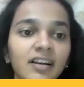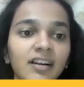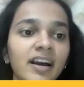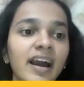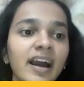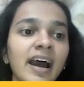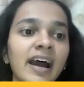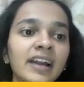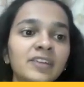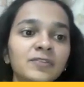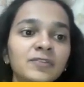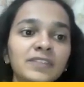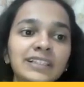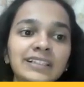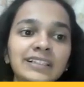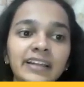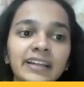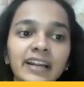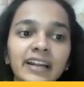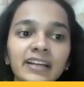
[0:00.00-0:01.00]
and
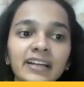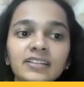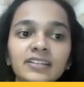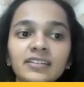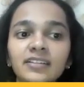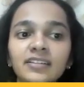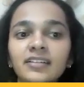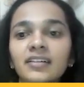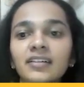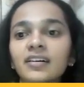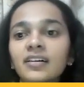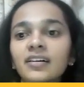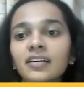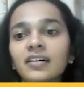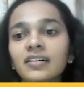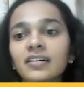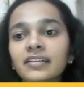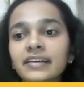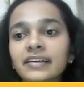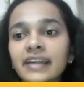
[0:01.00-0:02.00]
we'll credit the
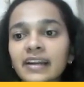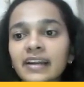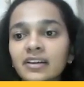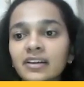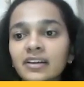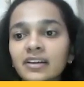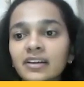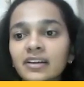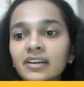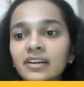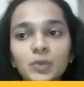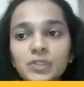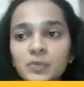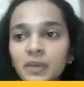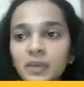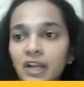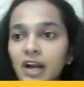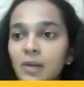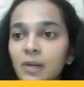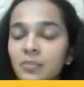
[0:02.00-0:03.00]
debtor who has
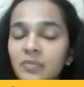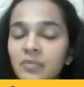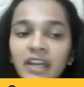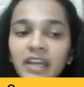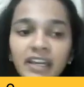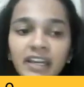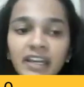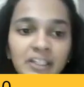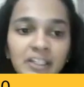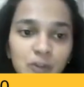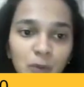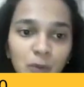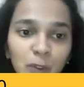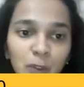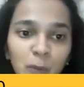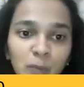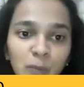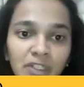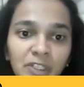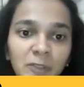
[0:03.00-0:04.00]
become
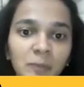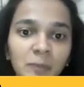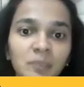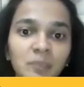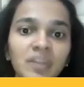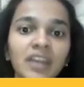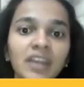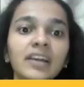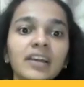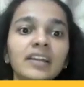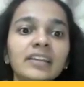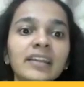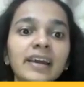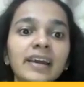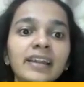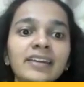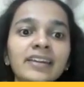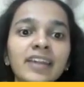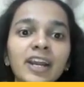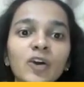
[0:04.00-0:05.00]
insolvent.
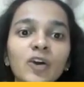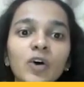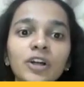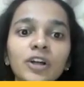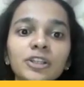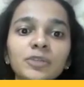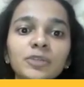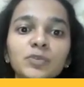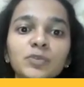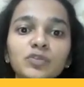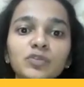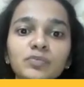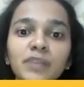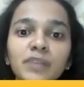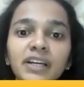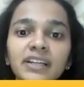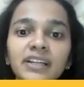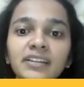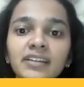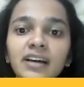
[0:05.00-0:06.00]
Then record the
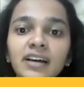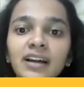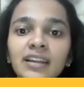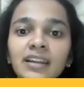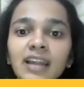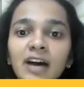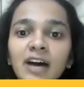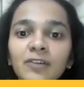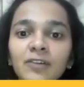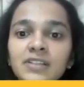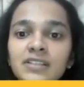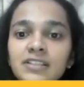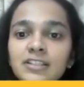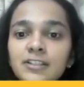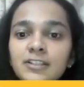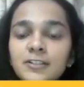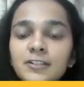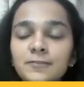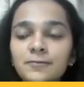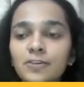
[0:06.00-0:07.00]
movement in
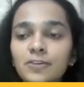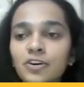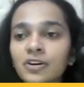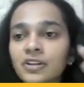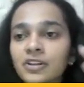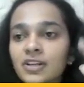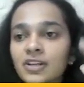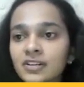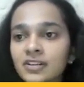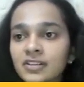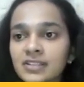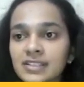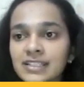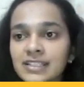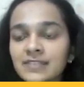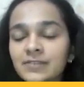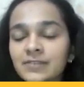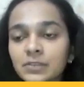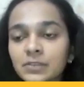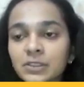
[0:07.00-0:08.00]
allowances for
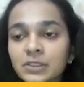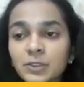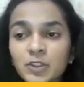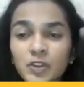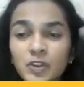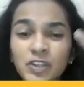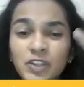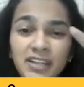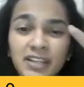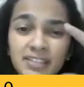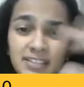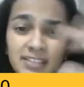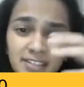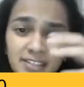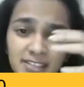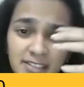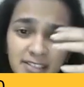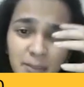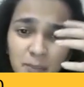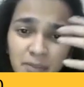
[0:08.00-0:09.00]
receivables. So there's
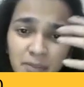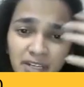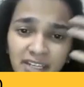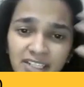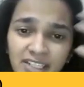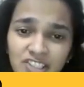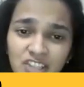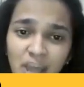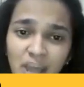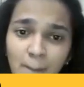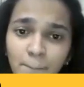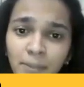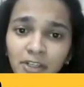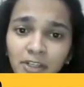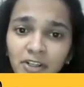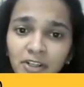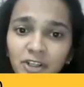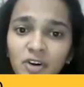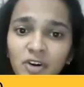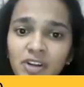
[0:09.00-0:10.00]
a separate chapter
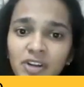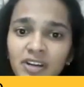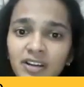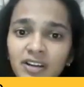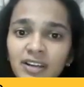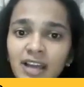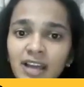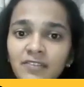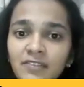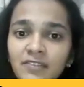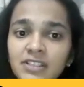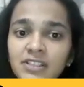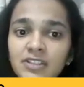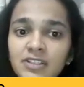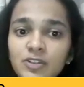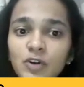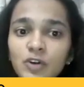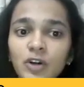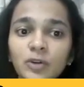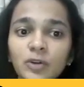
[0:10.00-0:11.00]
on
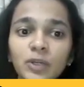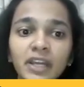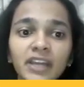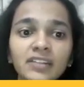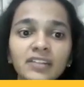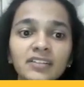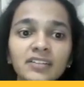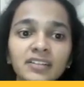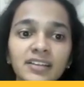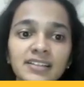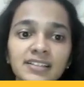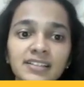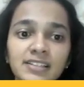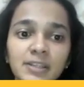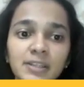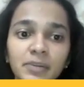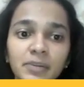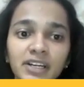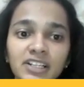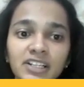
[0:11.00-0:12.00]
allowances altogether. There's a
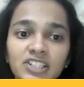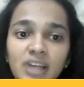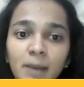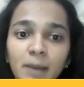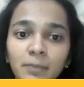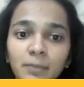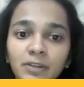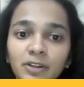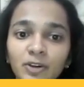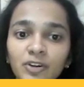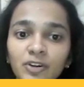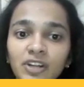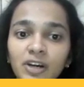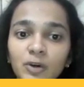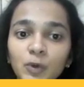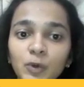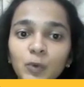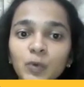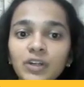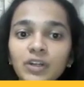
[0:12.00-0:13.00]
separate chapter on
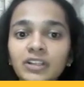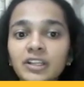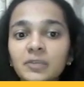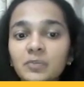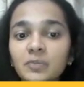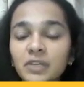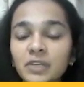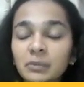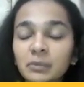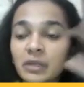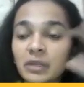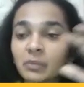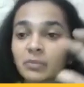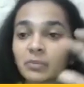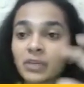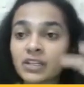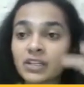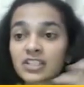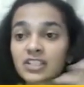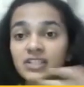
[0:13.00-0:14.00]
accrual and
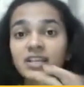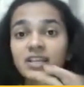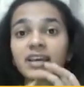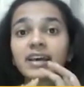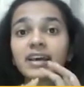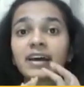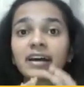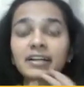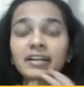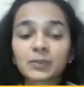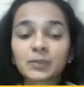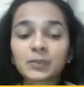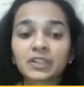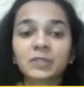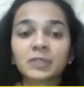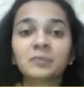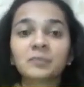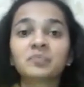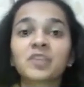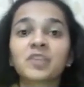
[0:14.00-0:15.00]
prepayments as
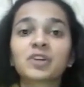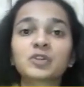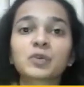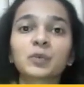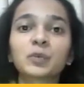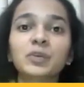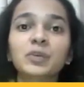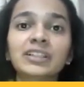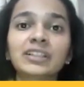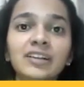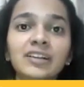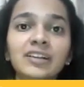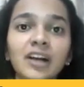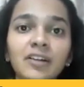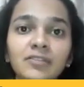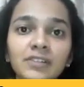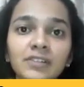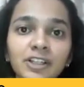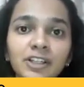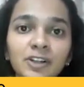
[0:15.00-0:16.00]
well. So we'll
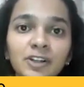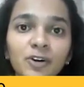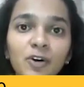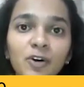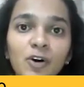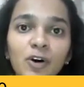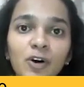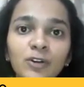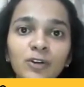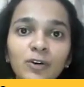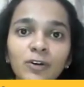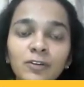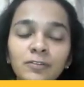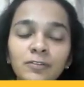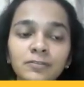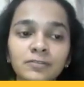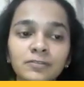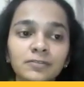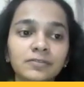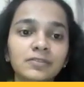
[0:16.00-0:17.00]
cover all
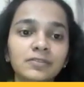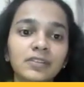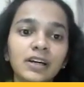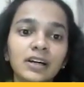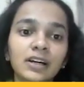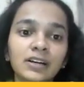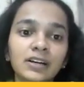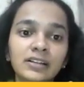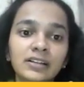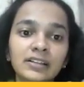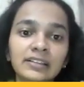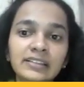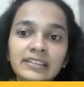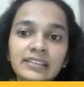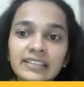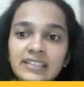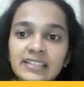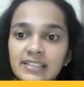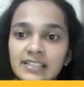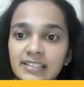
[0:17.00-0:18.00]
of
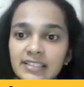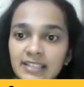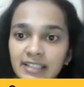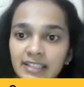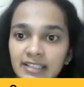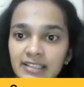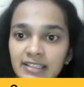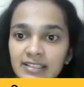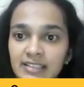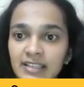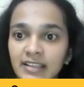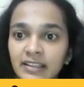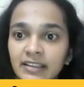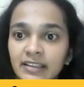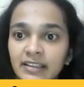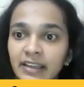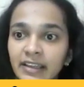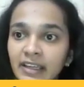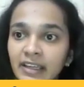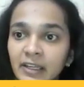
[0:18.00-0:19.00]
these things
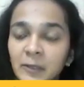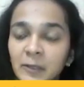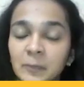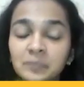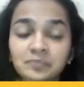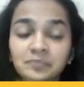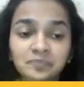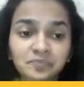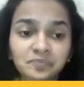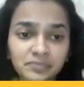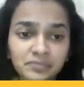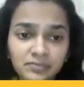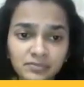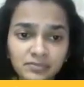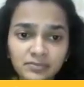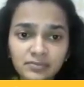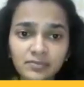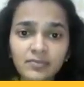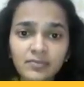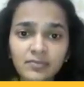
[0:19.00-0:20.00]
there.
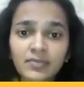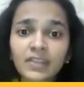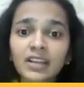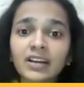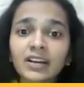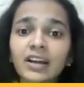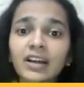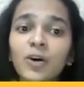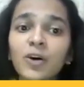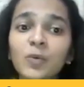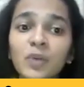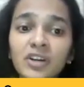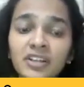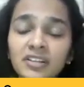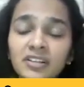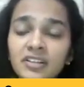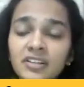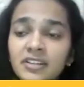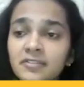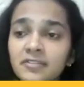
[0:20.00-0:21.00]
What
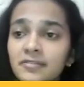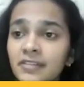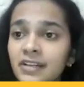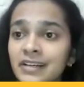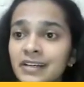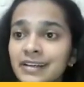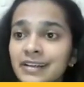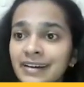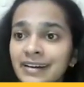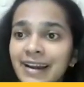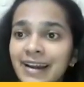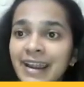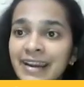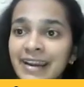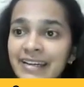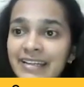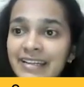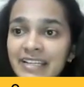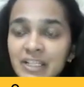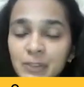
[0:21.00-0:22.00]
are the different
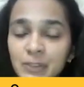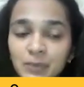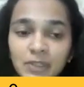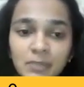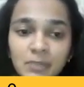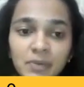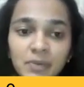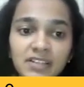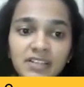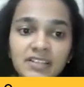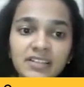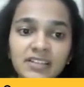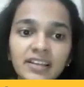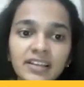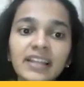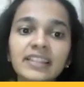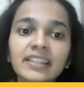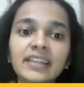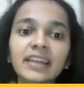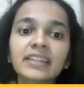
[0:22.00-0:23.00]
entries we pass there.
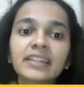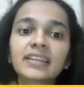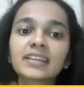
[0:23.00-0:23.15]
And then